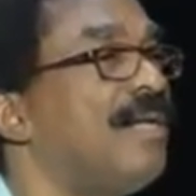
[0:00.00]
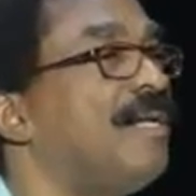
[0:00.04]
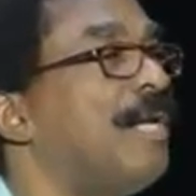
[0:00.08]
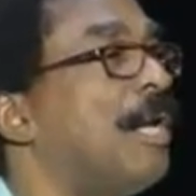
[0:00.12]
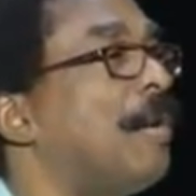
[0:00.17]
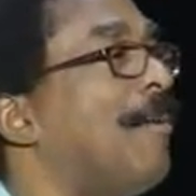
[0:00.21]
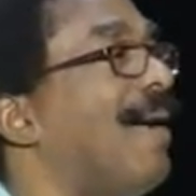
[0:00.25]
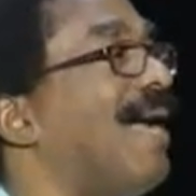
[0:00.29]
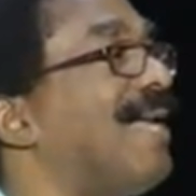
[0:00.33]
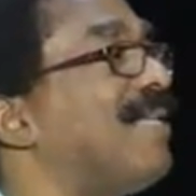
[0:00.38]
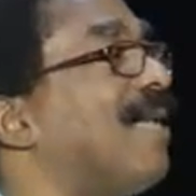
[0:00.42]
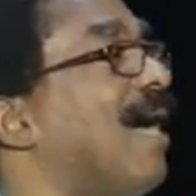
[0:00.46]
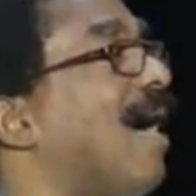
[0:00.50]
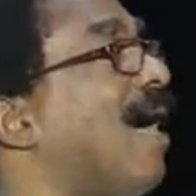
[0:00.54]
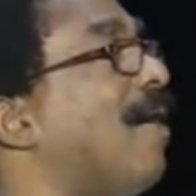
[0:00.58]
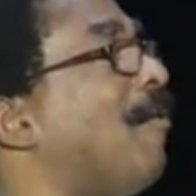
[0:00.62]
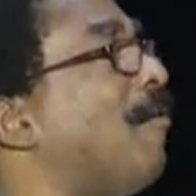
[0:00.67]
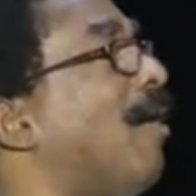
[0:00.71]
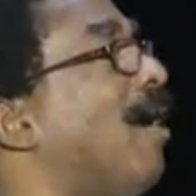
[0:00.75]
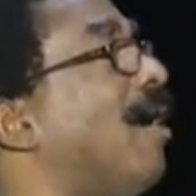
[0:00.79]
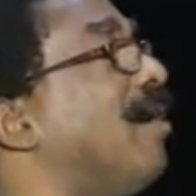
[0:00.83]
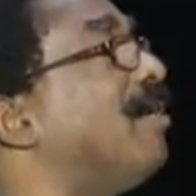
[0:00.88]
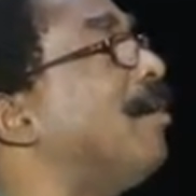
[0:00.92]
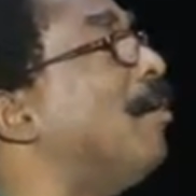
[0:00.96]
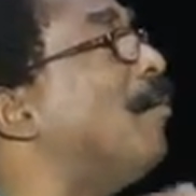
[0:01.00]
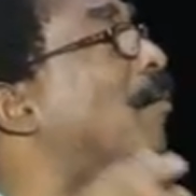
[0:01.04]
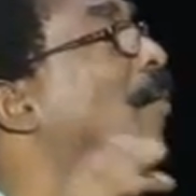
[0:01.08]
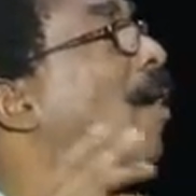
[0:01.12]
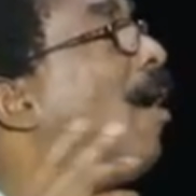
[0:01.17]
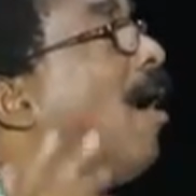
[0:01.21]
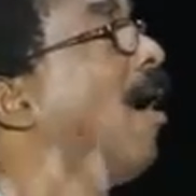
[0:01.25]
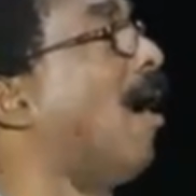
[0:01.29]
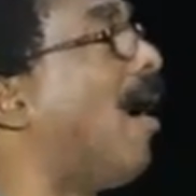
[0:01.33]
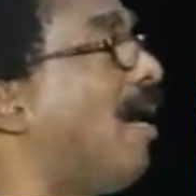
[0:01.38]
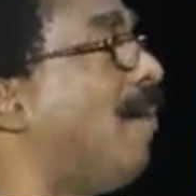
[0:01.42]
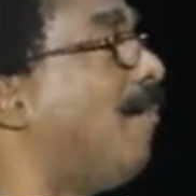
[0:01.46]
they went all around the
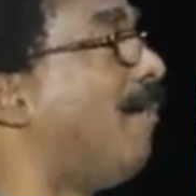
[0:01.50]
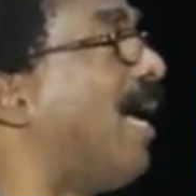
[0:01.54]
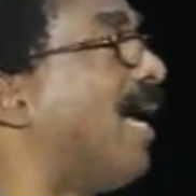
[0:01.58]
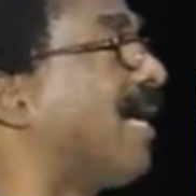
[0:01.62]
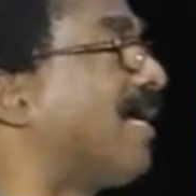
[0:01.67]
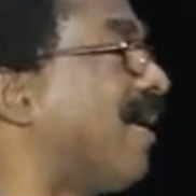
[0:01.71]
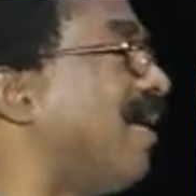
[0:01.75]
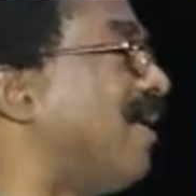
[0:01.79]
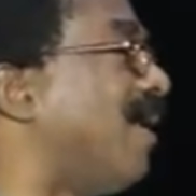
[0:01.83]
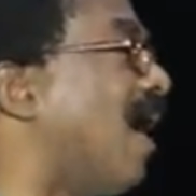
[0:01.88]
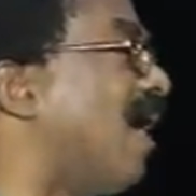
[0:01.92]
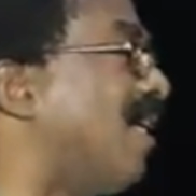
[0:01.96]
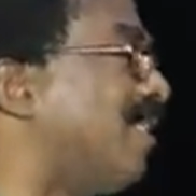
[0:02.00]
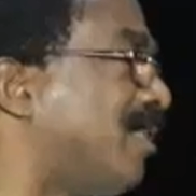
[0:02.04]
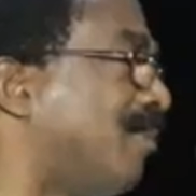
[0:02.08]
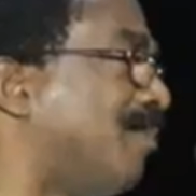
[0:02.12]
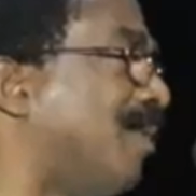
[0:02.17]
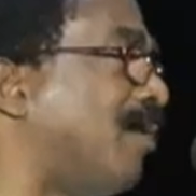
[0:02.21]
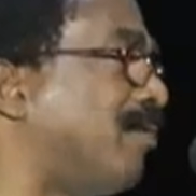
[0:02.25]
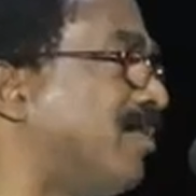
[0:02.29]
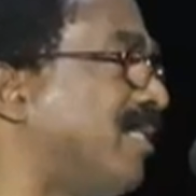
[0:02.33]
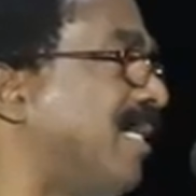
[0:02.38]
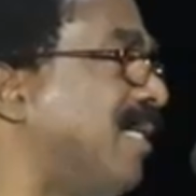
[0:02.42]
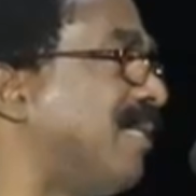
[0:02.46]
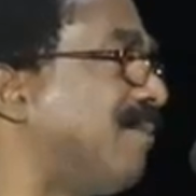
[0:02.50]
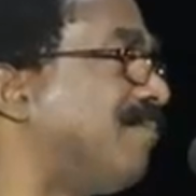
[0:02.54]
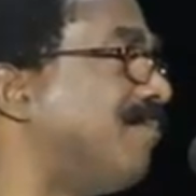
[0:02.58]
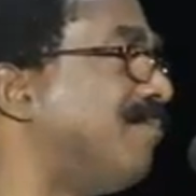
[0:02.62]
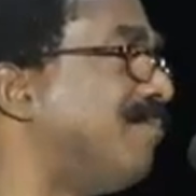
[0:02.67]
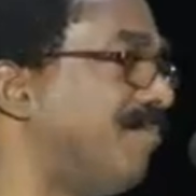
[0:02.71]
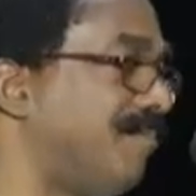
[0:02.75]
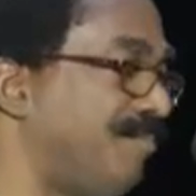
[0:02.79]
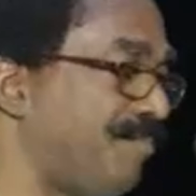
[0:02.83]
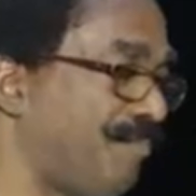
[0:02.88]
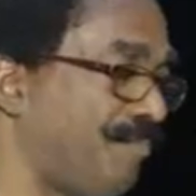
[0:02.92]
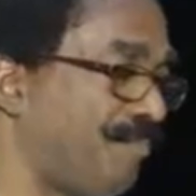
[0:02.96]
world making noise about it.
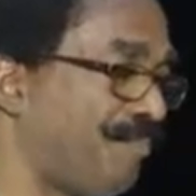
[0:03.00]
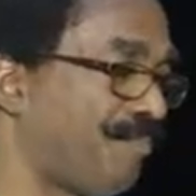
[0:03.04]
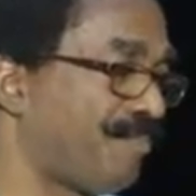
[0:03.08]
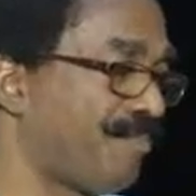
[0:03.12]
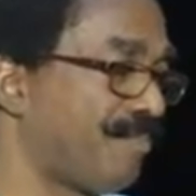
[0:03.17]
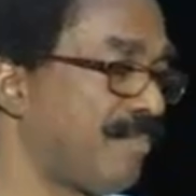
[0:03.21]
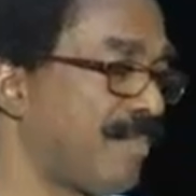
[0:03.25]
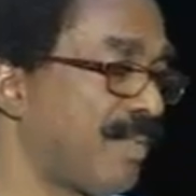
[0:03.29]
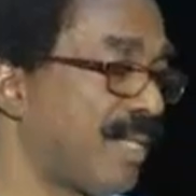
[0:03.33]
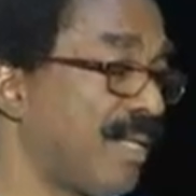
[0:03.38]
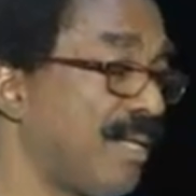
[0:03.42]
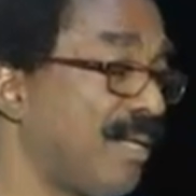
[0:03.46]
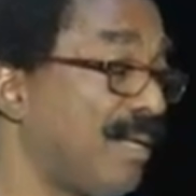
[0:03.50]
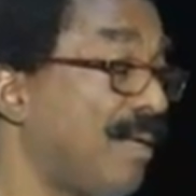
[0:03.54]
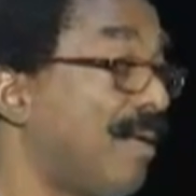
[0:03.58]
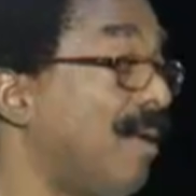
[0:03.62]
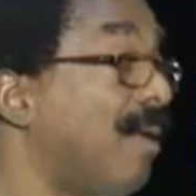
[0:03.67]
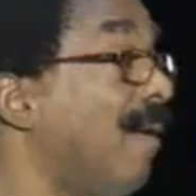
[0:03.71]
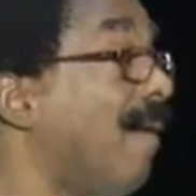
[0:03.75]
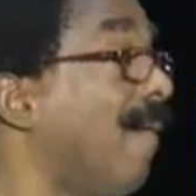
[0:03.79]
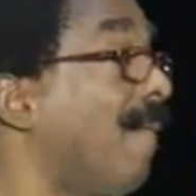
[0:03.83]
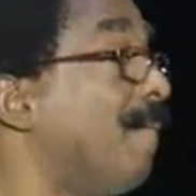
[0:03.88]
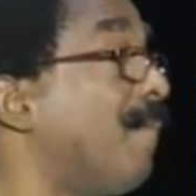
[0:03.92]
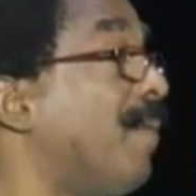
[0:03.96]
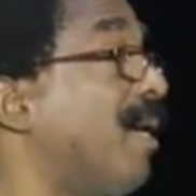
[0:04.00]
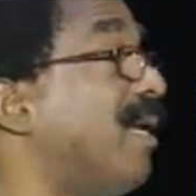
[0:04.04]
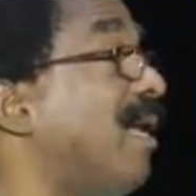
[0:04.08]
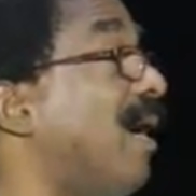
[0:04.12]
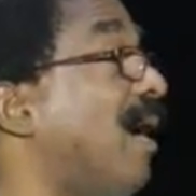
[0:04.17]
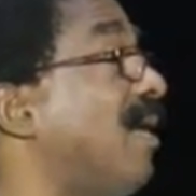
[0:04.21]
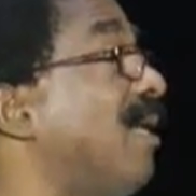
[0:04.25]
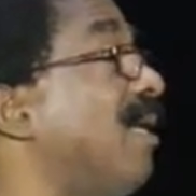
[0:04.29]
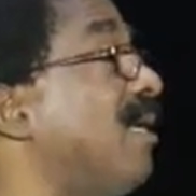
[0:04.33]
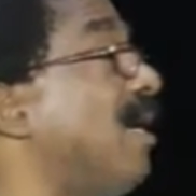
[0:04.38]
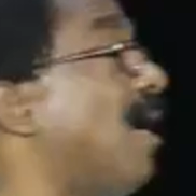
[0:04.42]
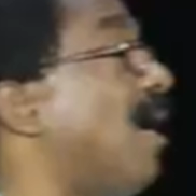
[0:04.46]
But
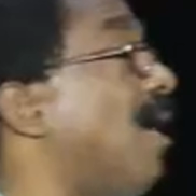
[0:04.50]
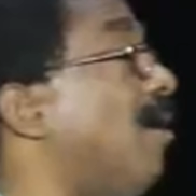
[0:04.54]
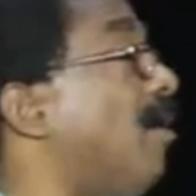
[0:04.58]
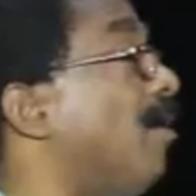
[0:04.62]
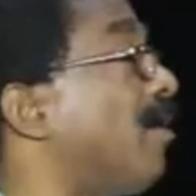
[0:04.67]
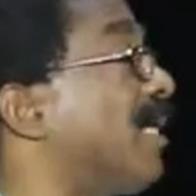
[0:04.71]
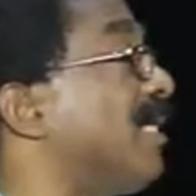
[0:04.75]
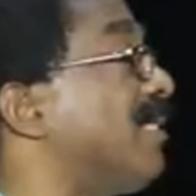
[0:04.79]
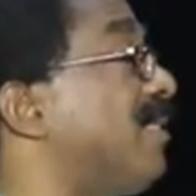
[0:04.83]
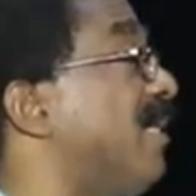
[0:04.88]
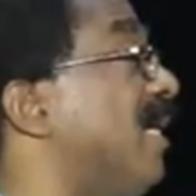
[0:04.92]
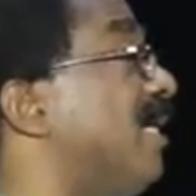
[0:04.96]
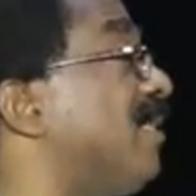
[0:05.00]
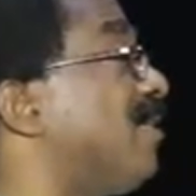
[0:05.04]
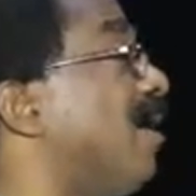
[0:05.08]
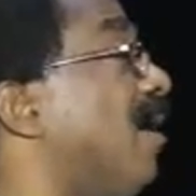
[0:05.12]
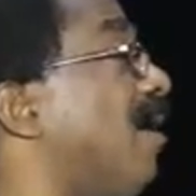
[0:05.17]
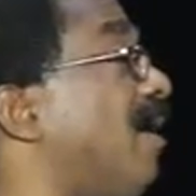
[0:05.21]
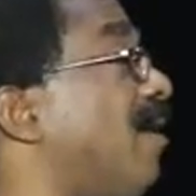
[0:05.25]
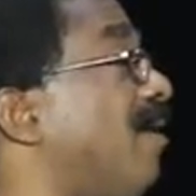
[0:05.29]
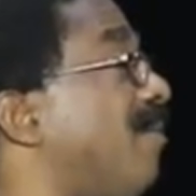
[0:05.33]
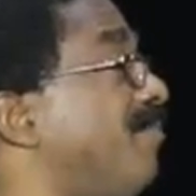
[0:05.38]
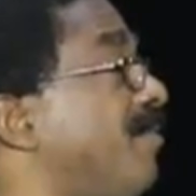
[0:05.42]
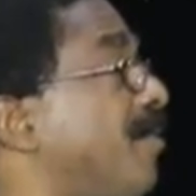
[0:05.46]
all of y'all look at it, all